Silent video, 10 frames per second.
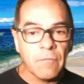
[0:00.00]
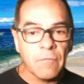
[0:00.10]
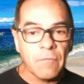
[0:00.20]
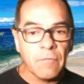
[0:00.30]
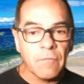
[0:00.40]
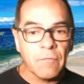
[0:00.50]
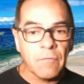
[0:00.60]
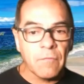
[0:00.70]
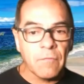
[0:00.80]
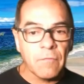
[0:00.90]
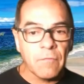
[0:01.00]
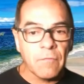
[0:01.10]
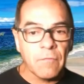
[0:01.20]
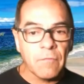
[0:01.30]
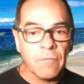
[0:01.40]
so on. And again, I'll show you
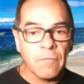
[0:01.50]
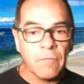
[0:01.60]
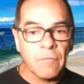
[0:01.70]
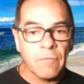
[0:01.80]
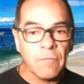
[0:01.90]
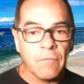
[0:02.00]
some examples.